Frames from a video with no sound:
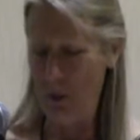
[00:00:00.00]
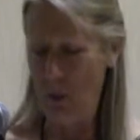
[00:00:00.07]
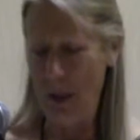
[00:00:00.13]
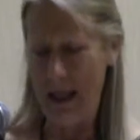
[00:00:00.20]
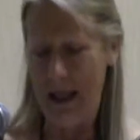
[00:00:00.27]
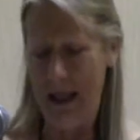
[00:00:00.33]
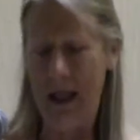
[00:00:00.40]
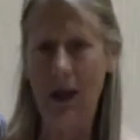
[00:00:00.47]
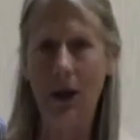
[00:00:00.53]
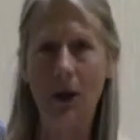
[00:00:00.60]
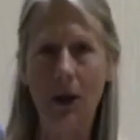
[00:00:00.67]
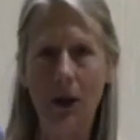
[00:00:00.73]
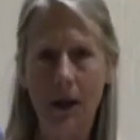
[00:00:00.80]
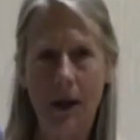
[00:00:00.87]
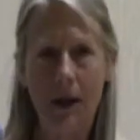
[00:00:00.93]
we
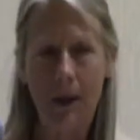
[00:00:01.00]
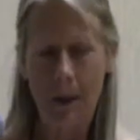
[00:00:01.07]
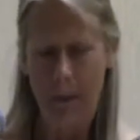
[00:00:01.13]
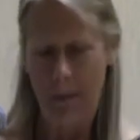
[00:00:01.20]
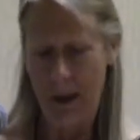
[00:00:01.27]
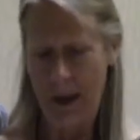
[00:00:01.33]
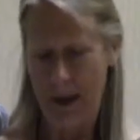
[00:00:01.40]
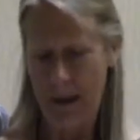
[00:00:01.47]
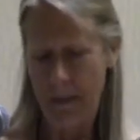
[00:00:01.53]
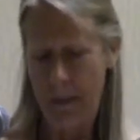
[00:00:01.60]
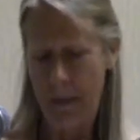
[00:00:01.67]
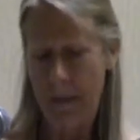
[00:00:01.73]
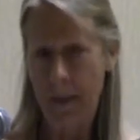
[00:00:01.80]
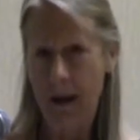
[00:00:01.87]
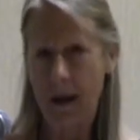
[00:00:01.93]
hear, but
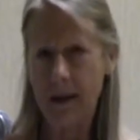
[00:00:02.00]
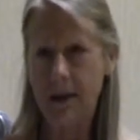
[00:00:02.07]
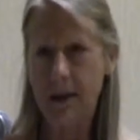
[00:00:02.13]
a